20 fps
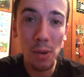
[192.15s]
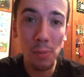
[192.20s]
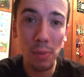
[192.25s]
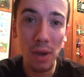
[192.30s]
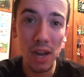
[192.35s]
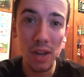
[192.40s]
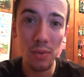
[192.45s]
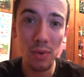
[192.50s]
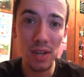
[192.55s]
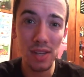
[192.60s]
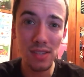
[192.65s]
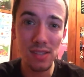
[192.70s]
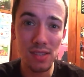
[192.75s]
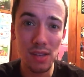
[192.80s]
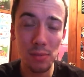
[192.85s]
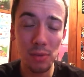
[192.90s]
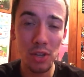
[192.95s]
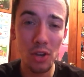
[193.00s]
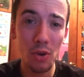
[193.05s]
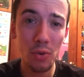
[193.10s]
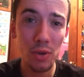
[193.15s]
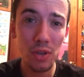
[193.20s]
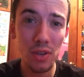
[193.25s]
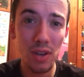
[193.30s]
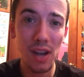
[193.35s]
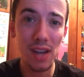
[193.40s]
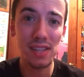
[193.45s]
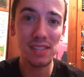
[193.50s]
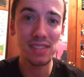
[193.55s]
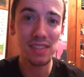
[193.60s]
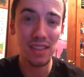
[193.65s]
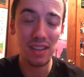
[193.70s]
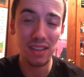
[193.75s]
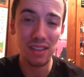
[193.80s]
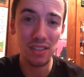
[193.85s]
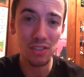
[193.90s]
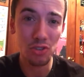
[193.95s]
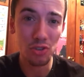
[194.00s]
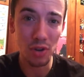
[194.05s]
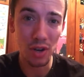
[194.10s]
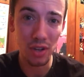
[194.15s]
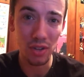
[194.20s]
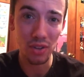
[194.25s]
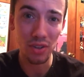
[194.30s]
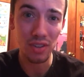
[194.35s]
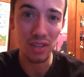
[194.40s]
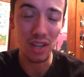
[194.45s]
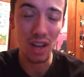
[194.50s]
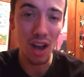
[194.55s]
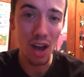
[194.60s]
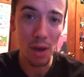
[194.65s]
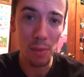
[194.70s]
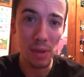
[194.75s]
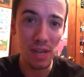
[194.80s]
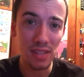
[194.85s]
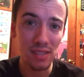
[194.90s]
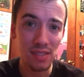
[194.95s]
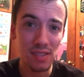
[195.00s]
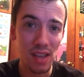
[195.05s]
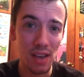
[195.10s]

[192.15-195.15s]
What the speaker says: but anyways, let me know what you guys think of the trailer in the comments.